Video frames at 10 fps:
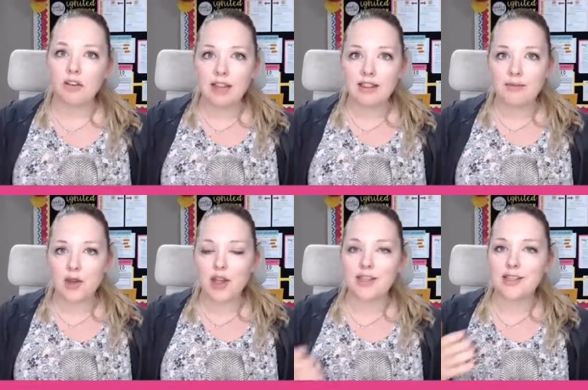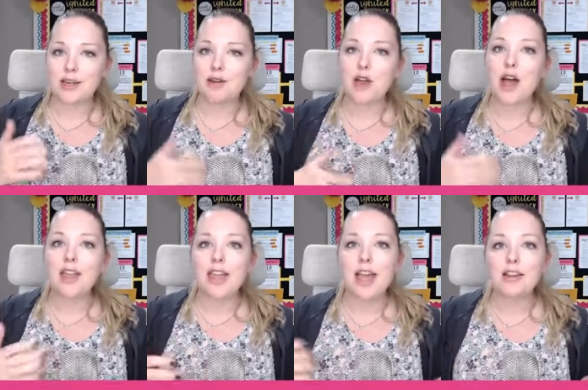grade level because they're
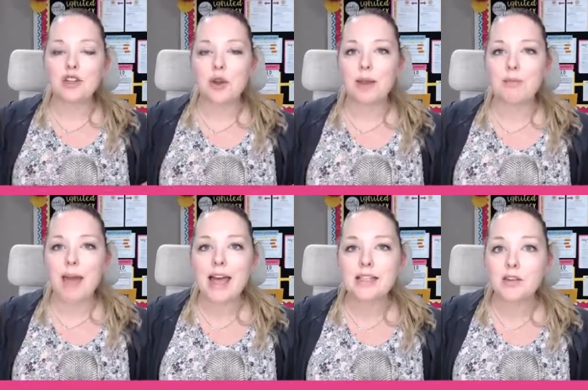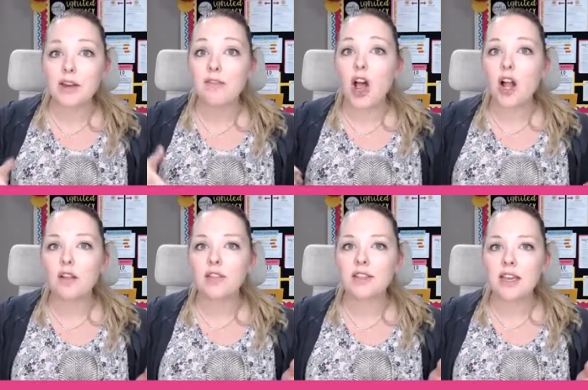not yet showing mastery of all
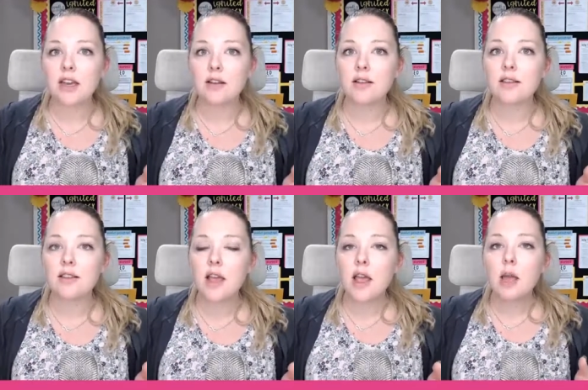of the skills.